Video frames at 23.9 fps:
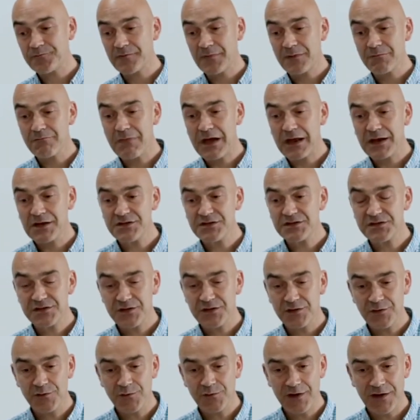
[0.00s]
managed
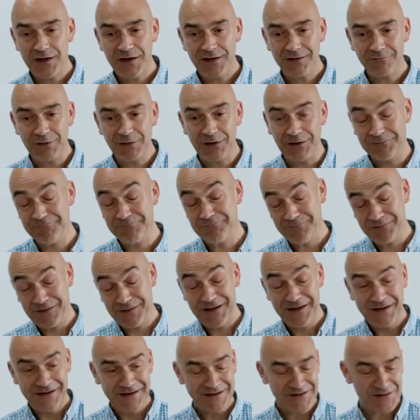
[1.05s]
to
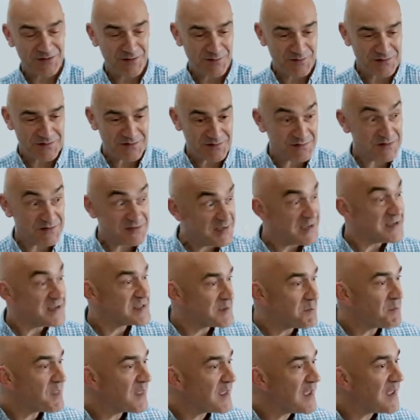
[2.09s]
see
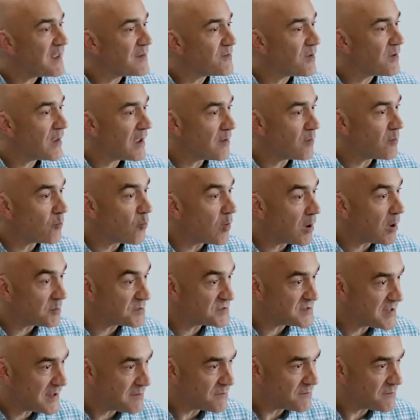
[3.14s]
something in what was then